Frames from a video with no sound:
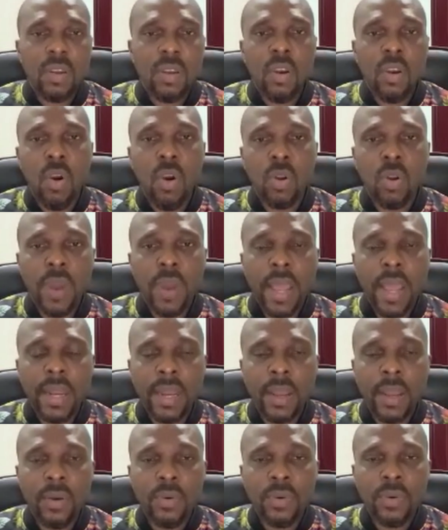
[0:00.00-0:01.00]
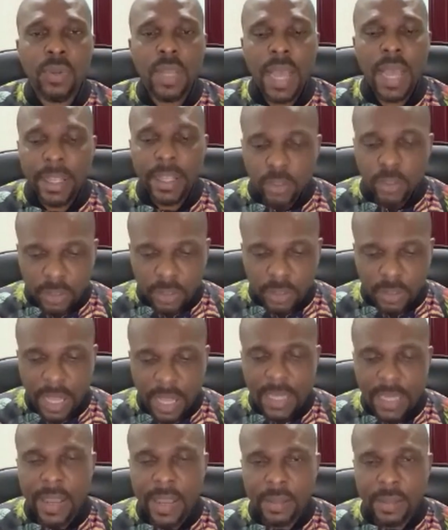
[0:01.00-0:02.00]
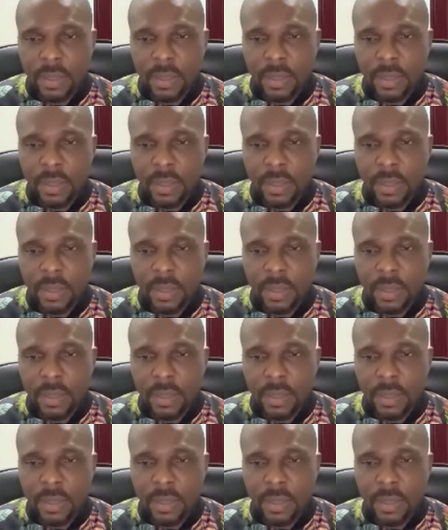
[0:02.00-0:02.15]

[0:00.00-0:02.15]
call right now. I just sat down.